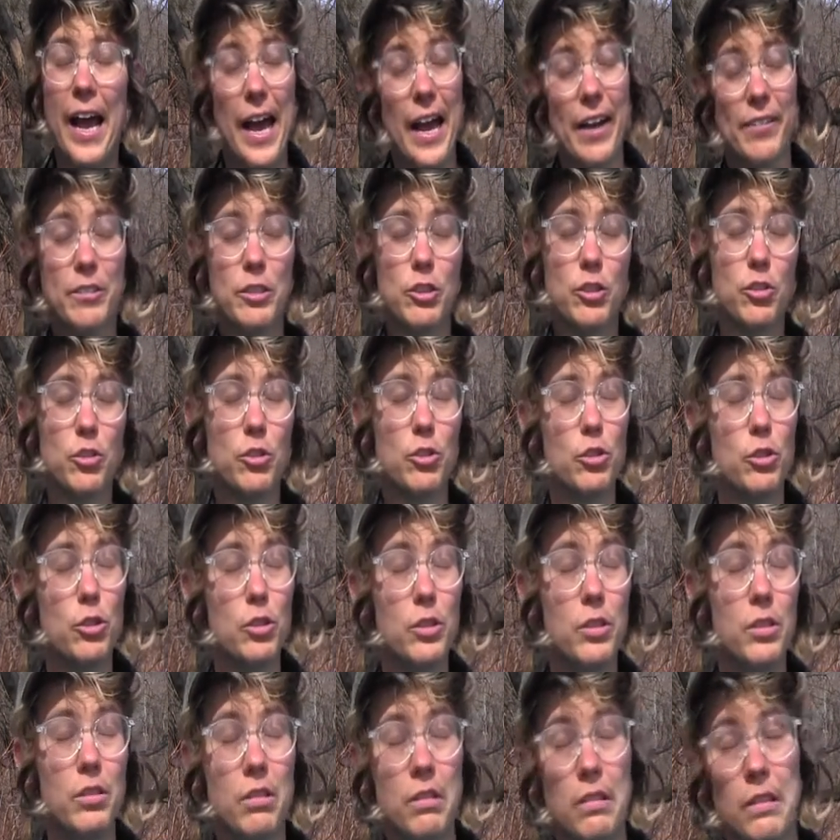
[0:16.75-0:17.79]
after
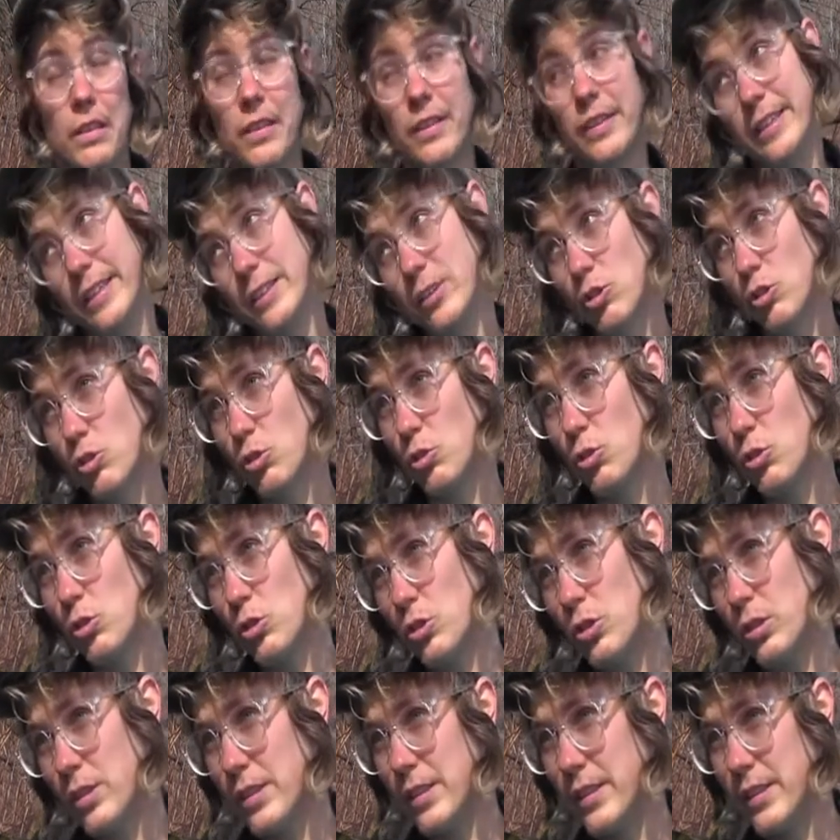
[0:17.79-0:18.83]
school, in
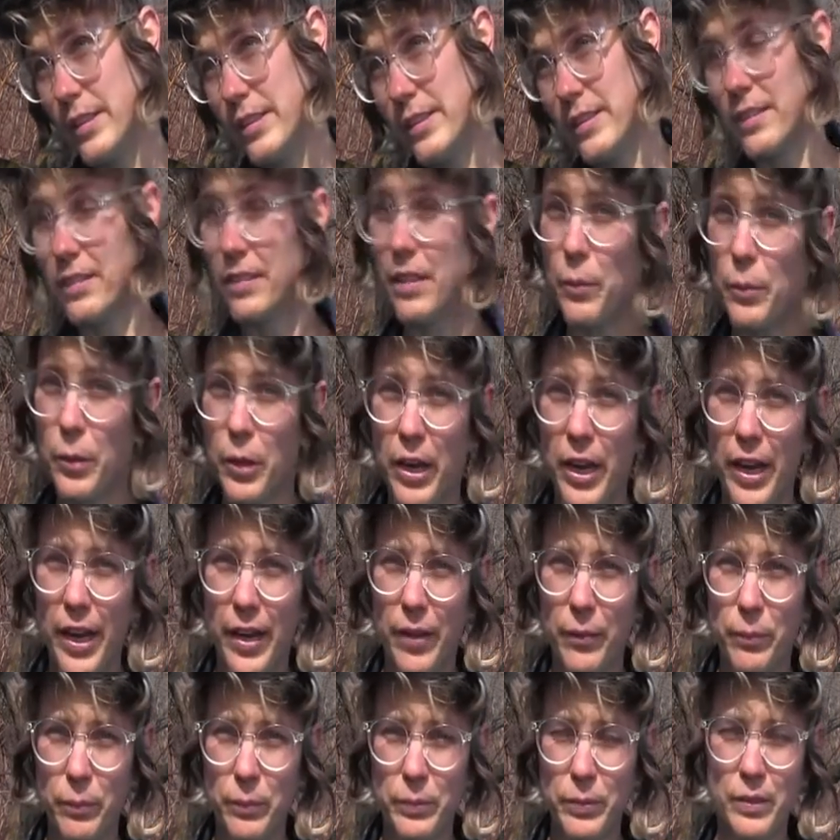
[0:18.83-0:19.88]
school, and summer
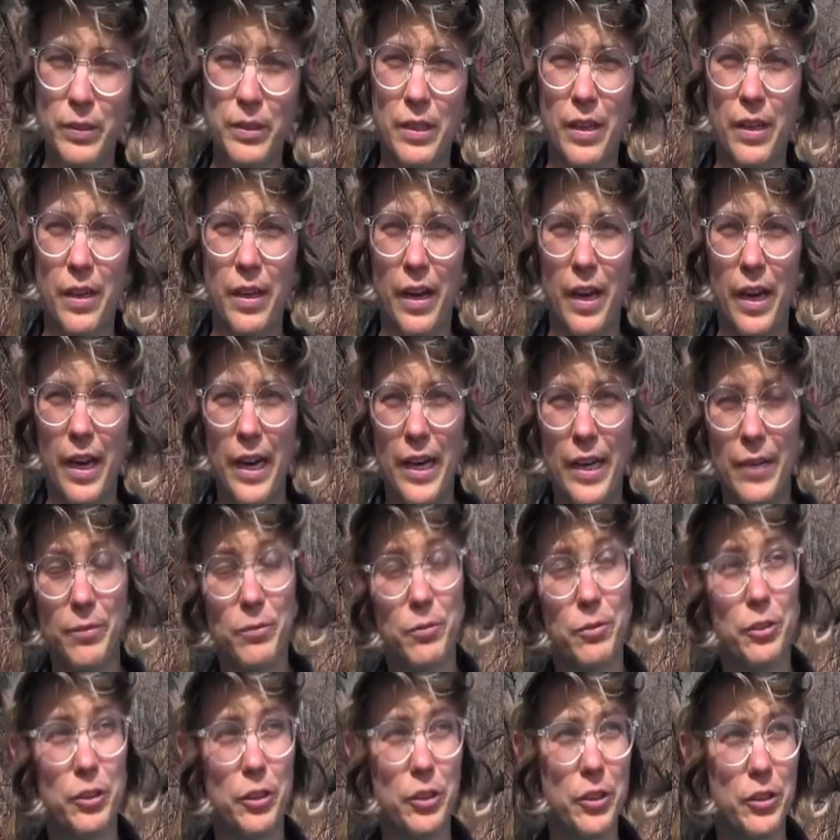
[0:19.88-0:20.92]
camps
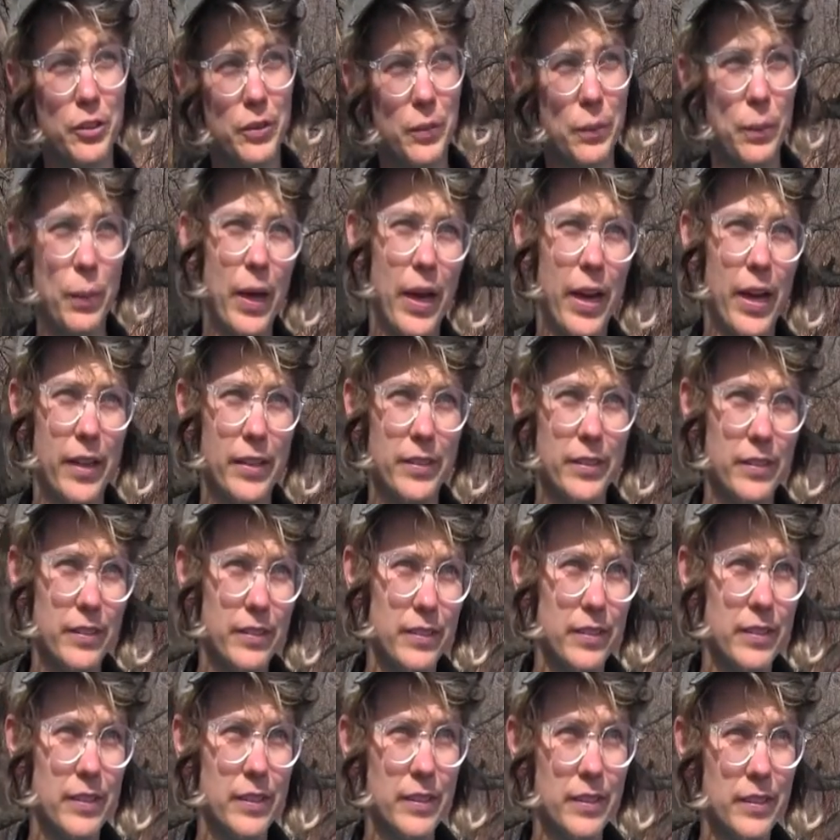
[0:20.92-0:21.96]
for the
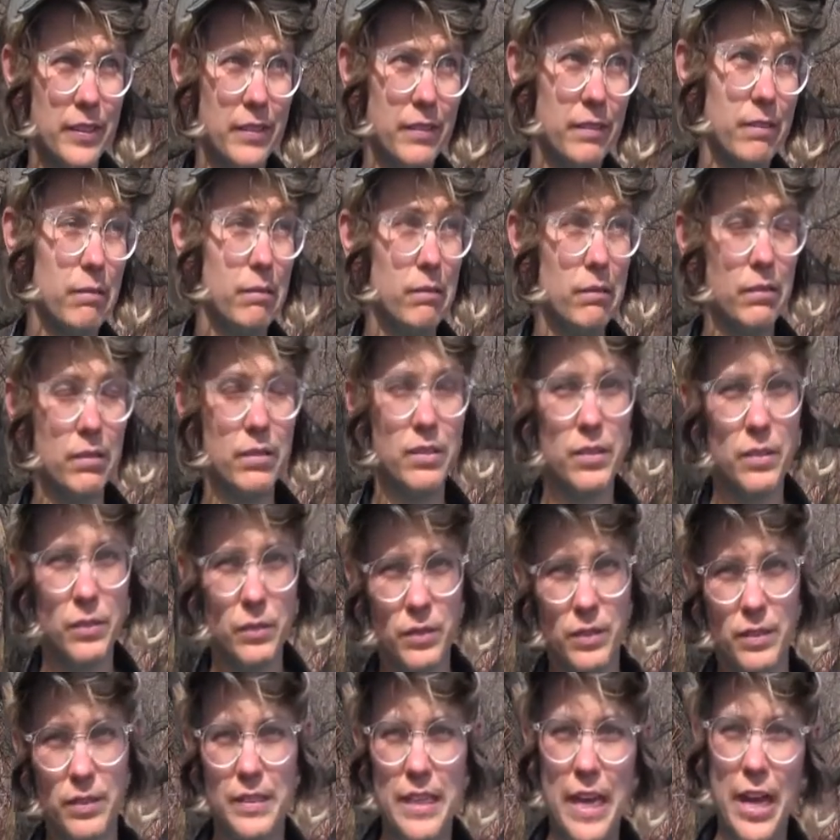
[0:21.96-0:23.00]
past
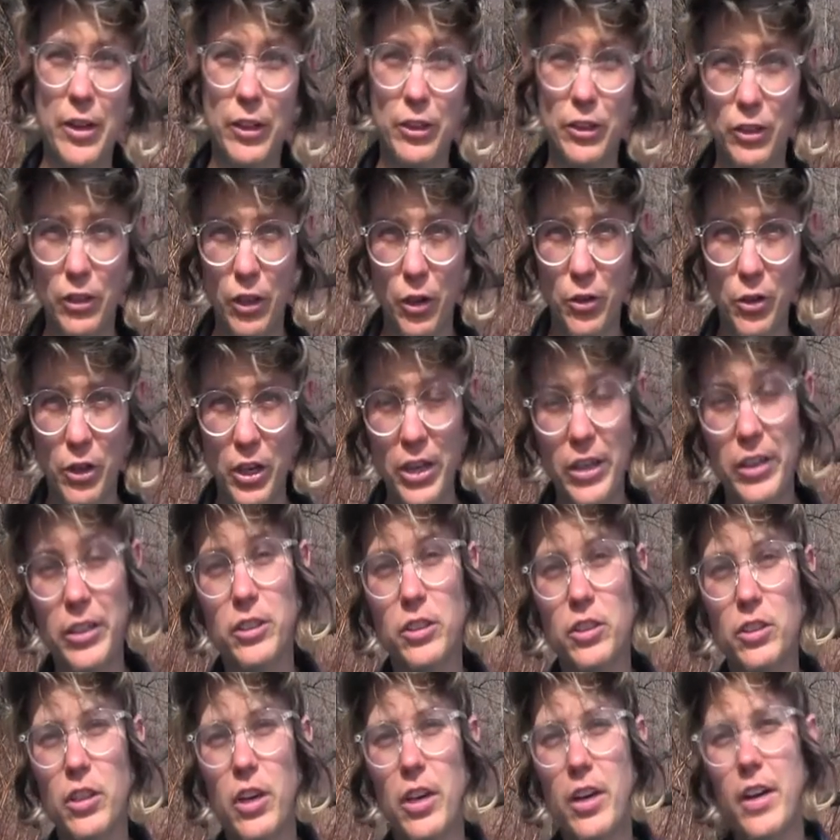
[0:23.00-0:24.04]
10 or so
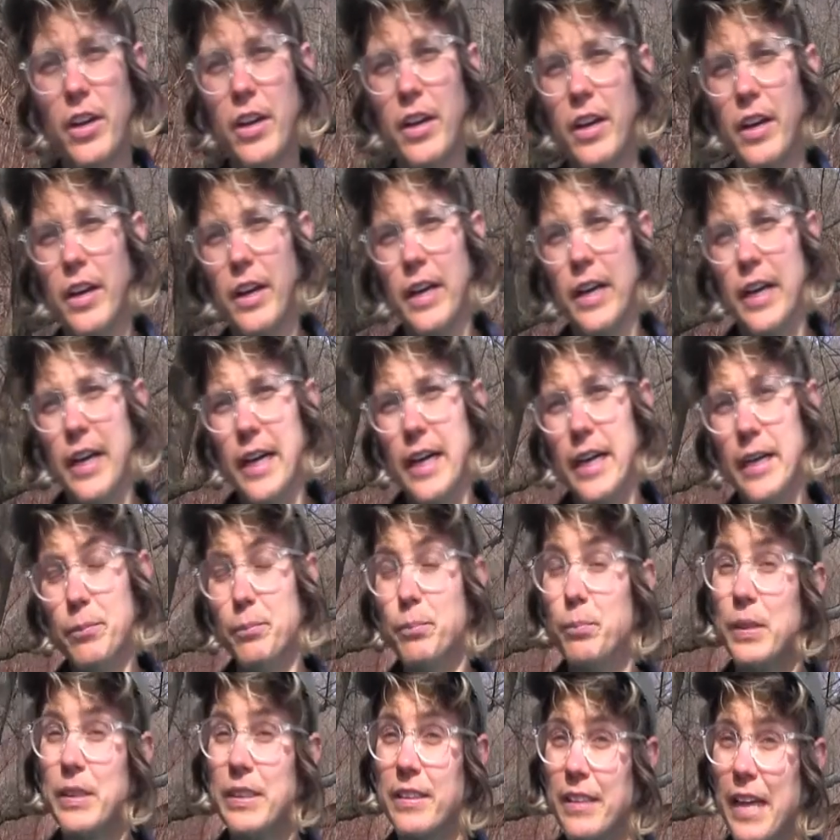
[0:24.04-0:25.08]
years.
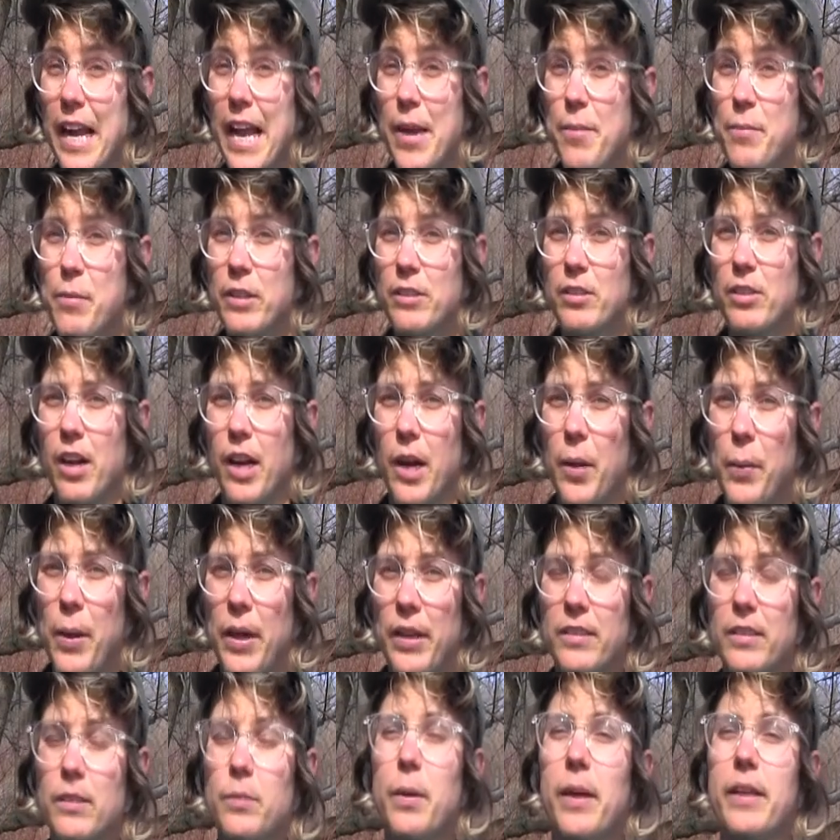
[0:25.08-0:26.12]
And today I'm going to talk
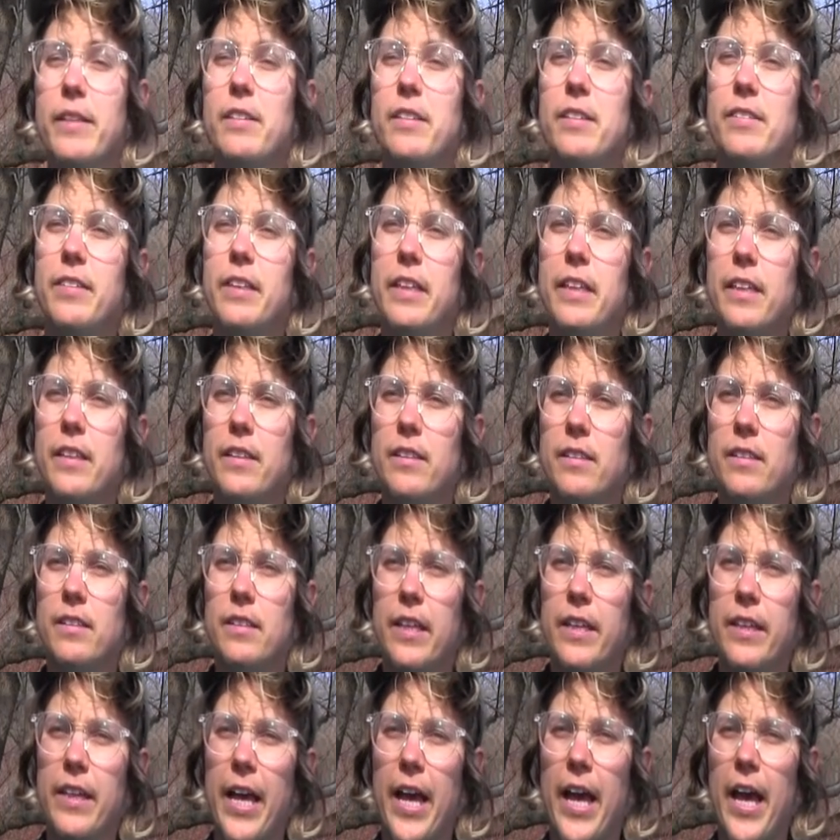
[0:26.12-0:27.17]
about some
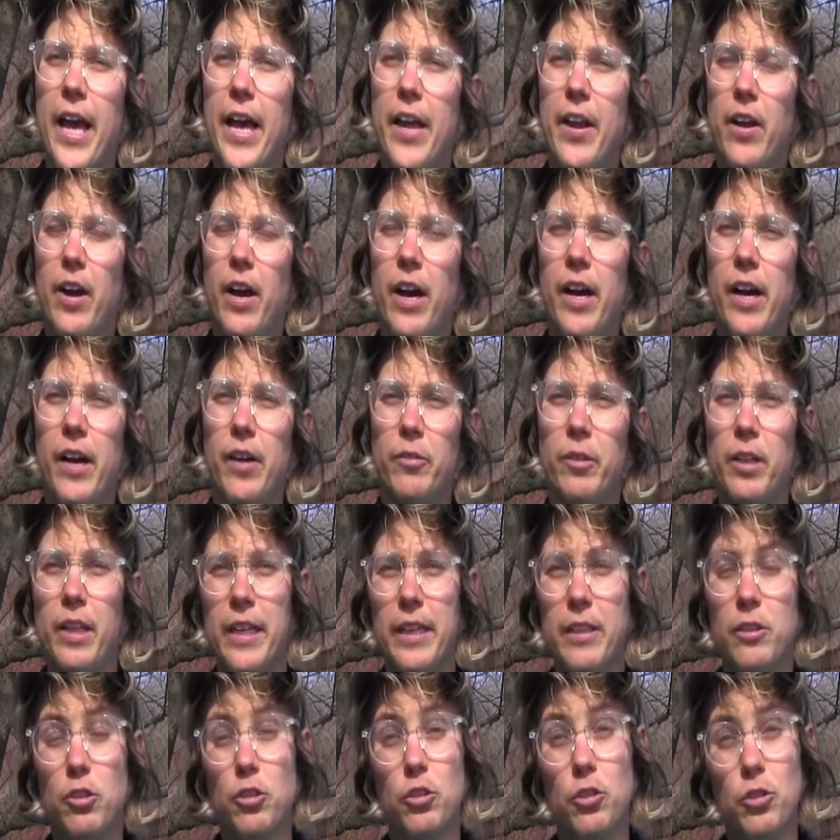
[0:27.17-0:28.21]
activities that
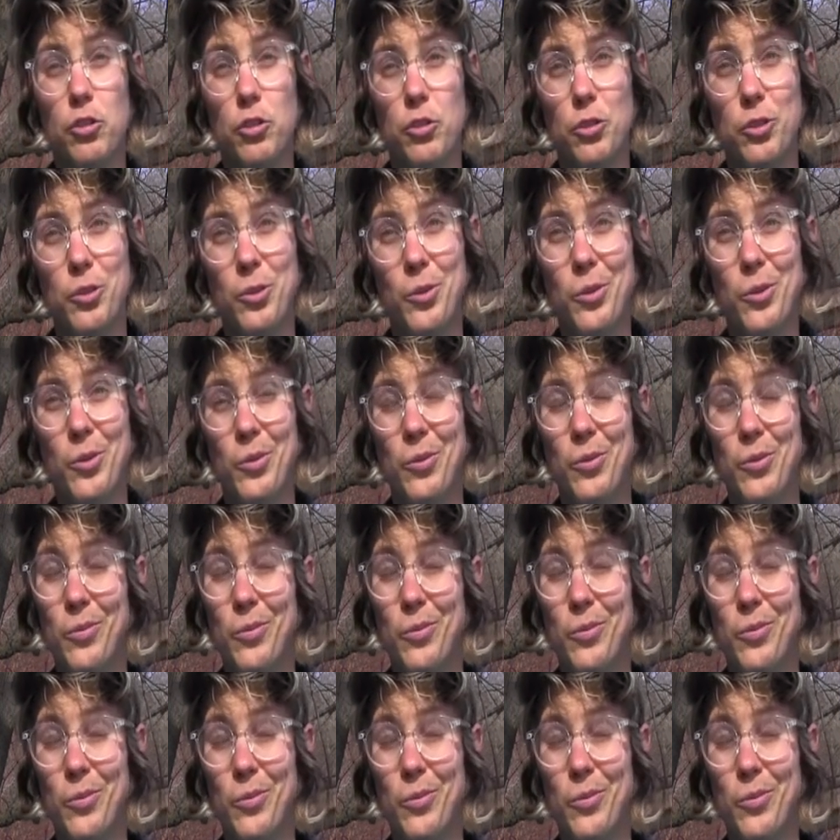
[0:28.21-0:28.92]
relate to